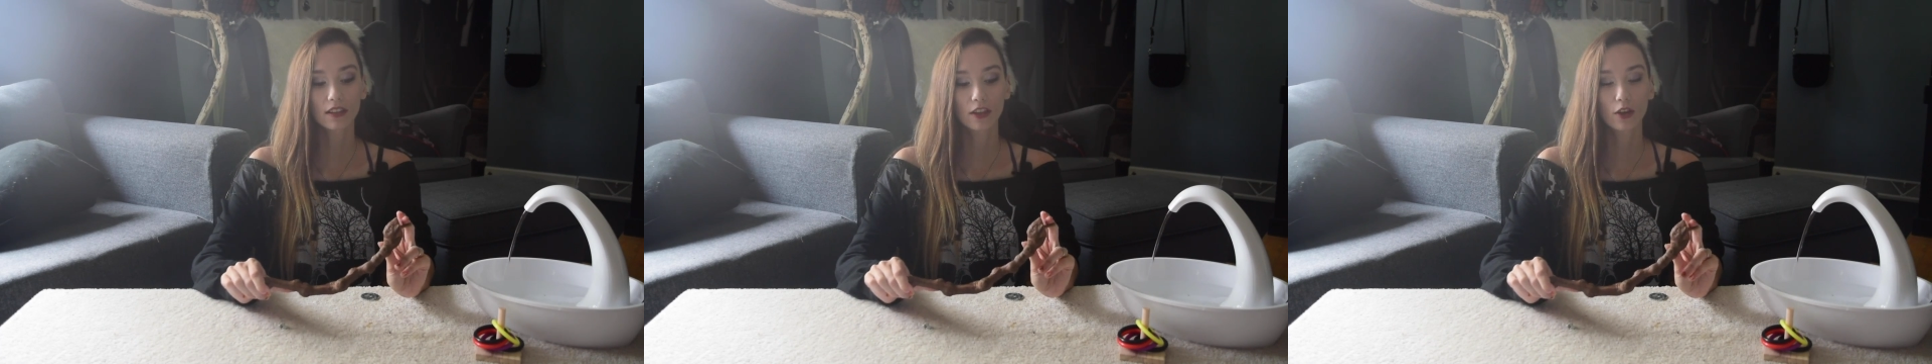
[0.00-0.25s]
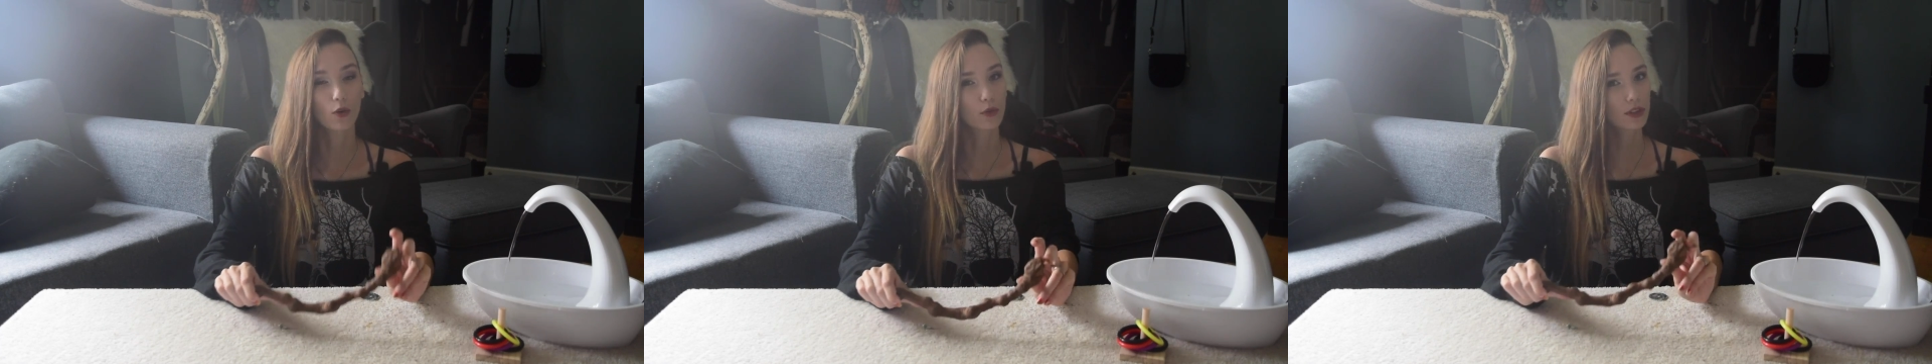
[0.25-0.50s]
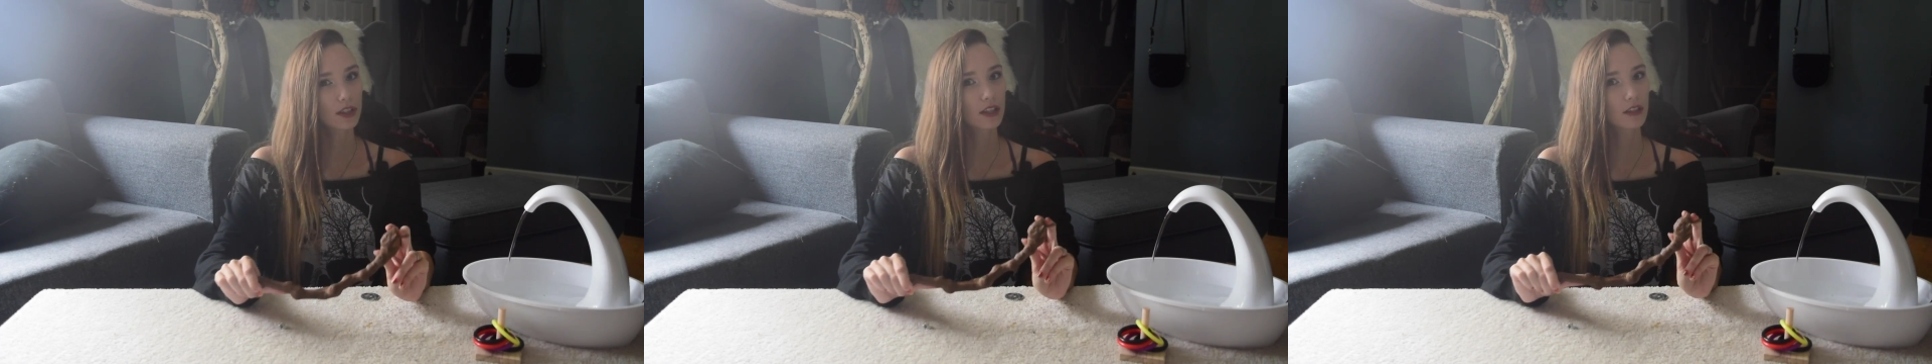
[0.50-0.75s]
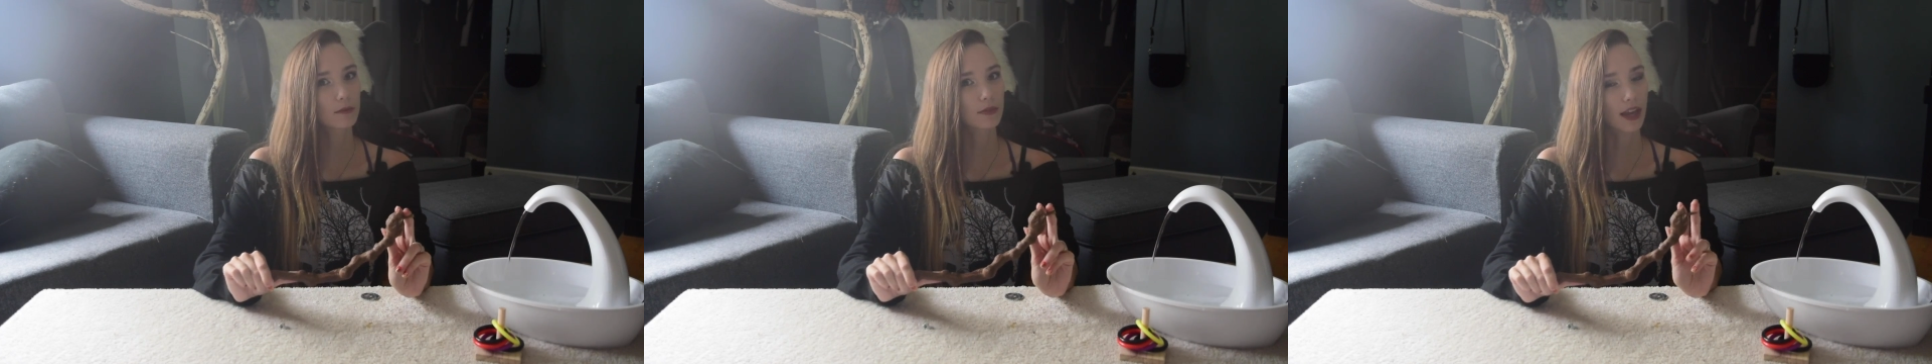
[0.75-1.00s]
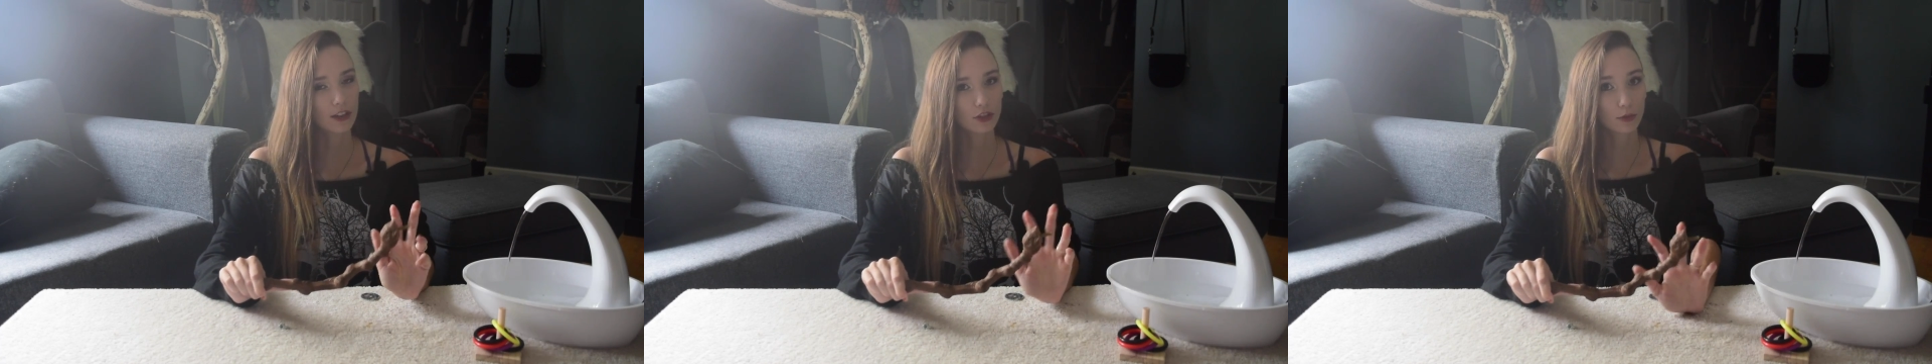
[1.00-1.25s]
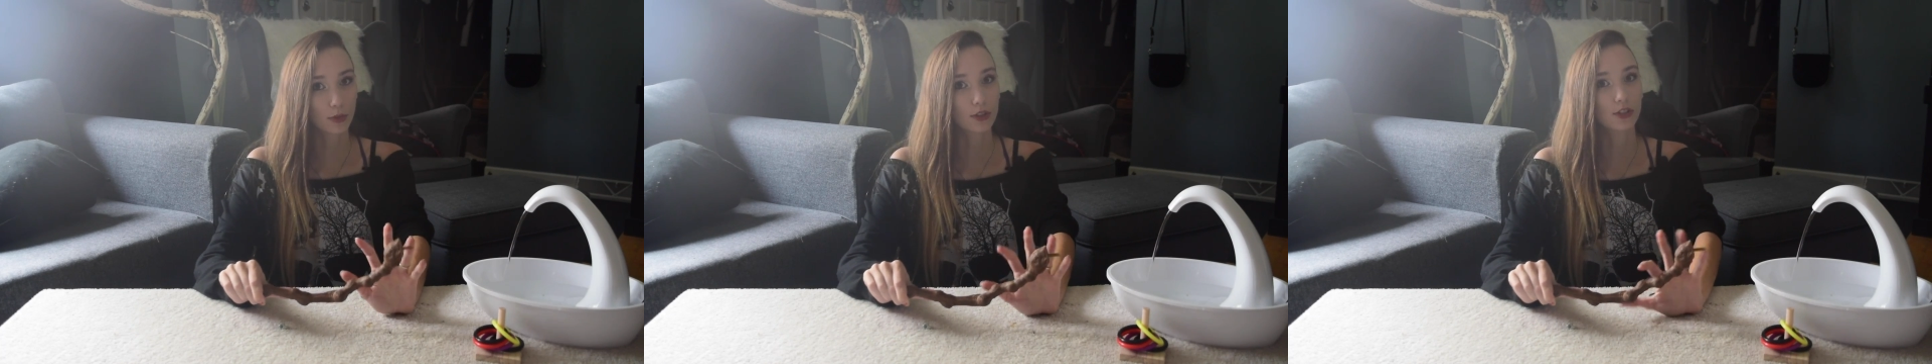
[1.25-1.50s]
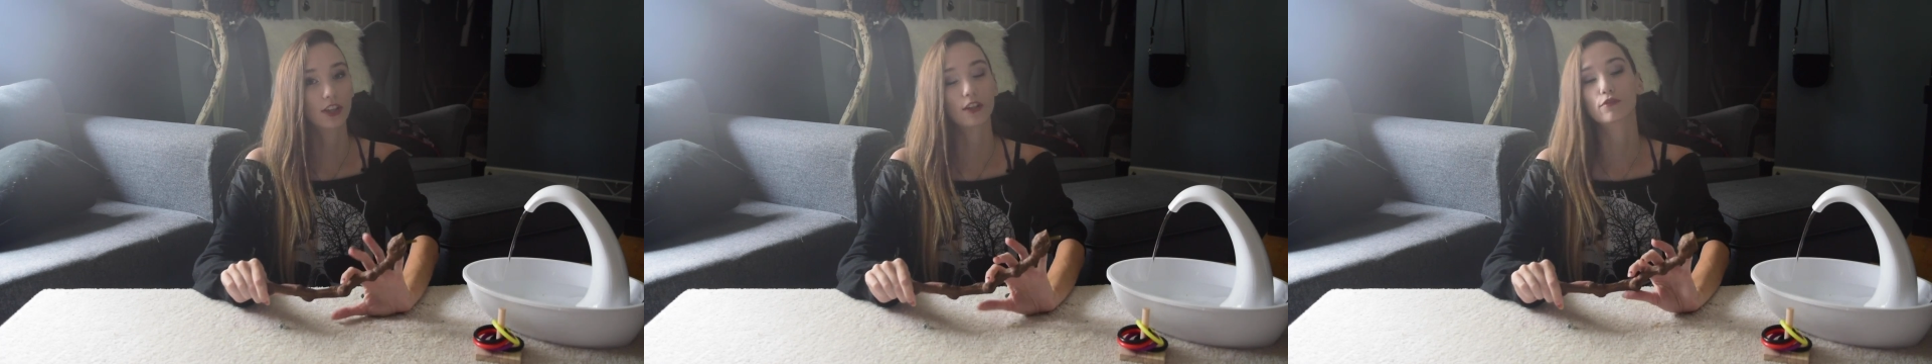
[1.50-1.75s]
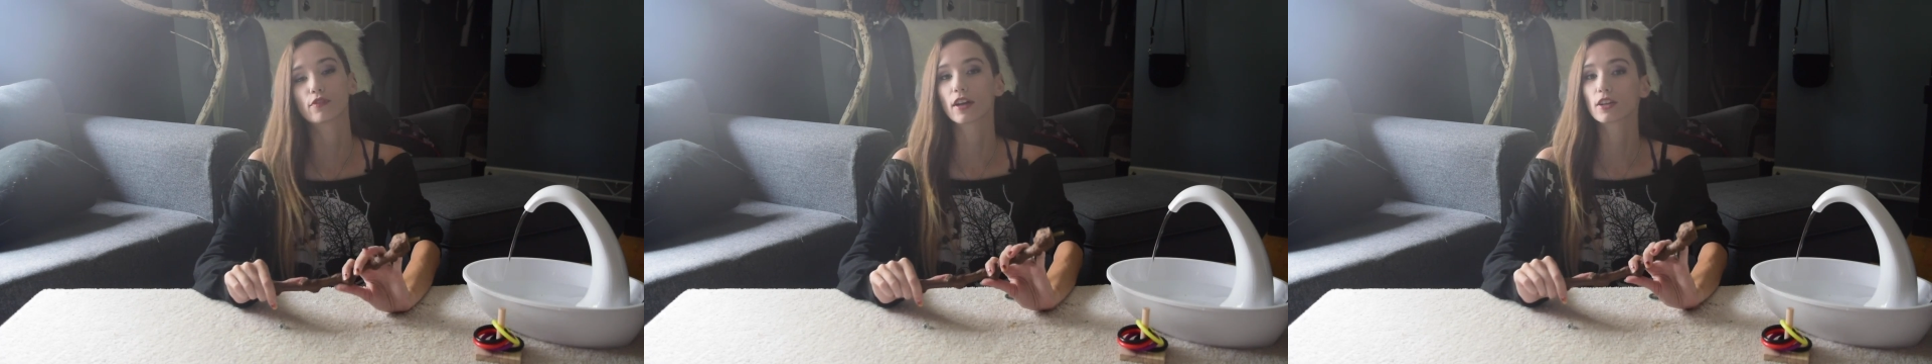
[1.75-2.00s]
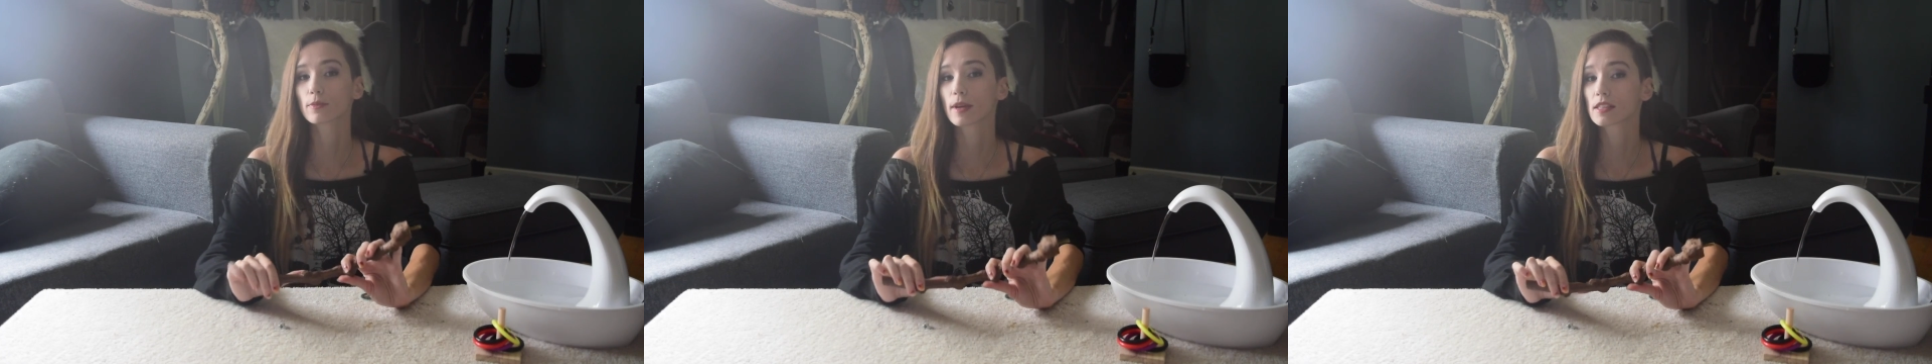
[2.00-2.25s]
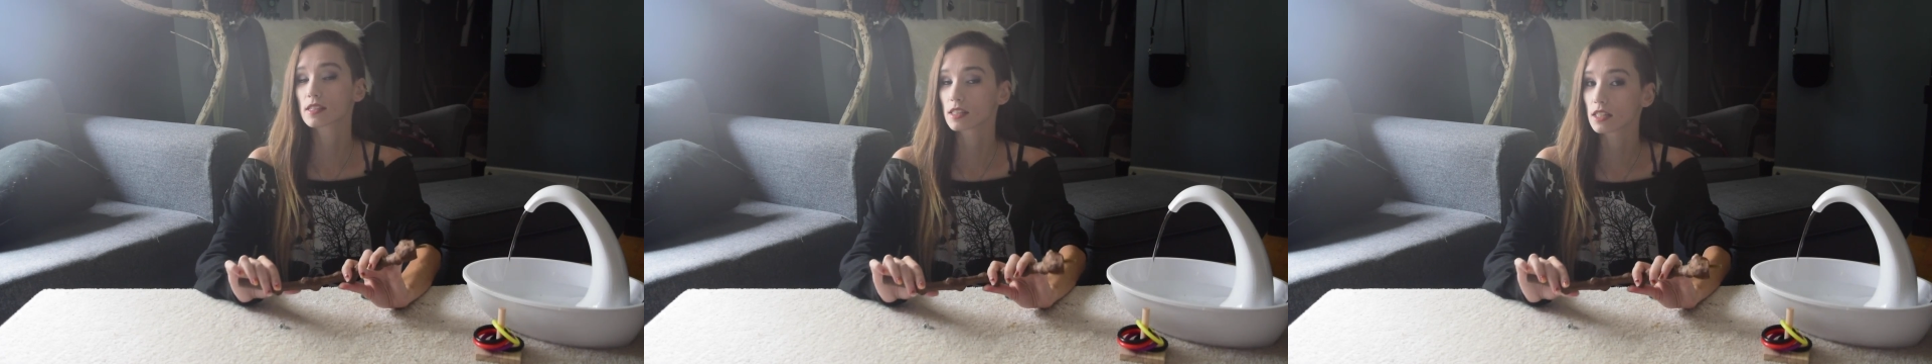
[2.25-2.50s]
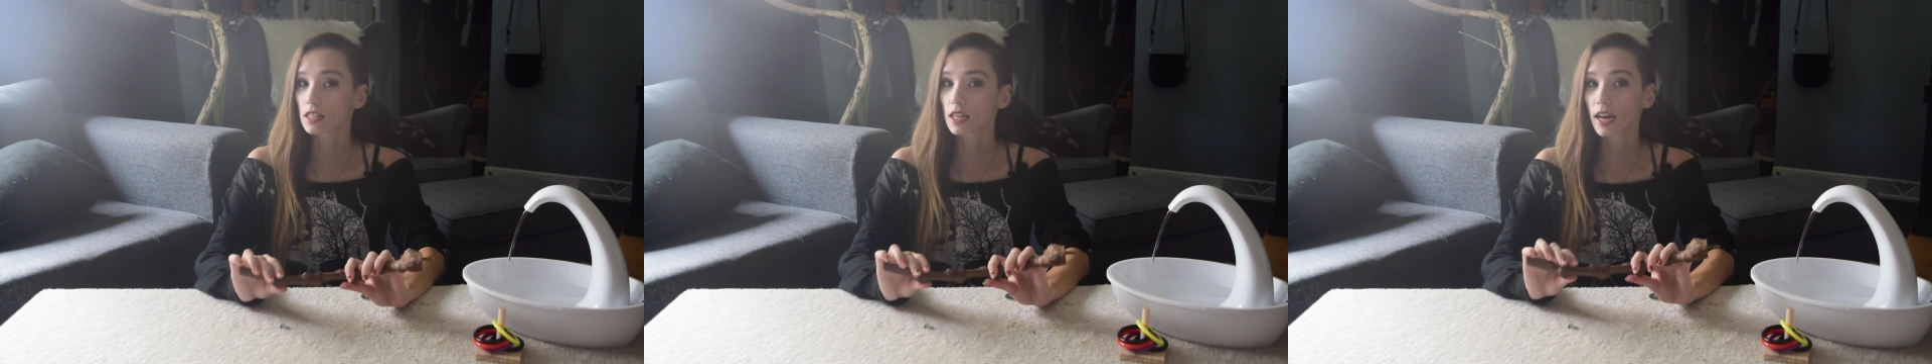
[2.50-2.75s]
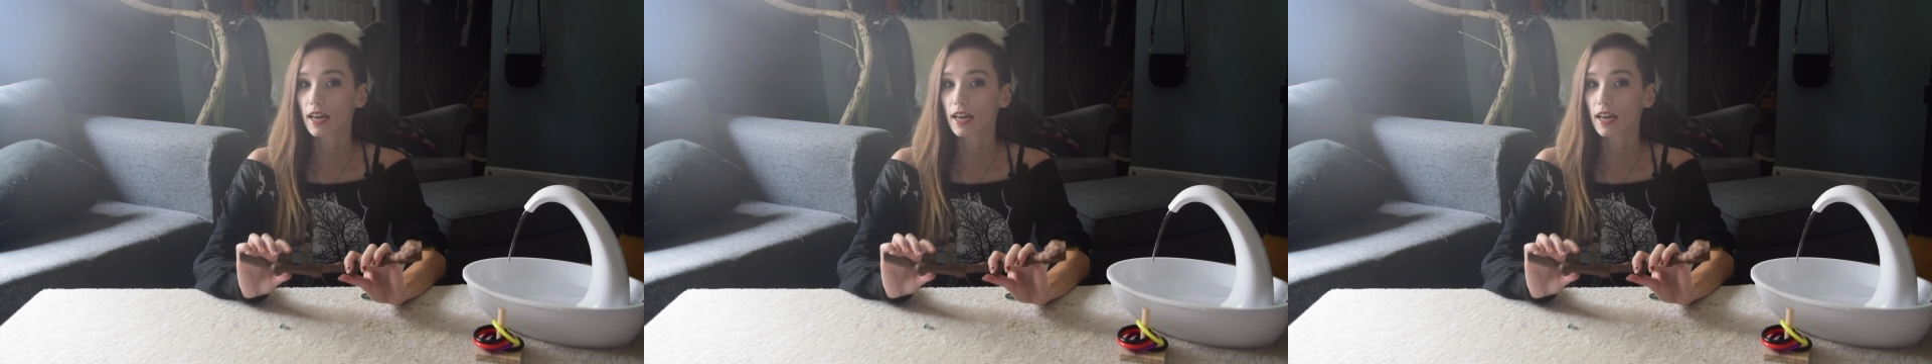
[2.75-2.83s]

the only natural perches I can find are manzanita.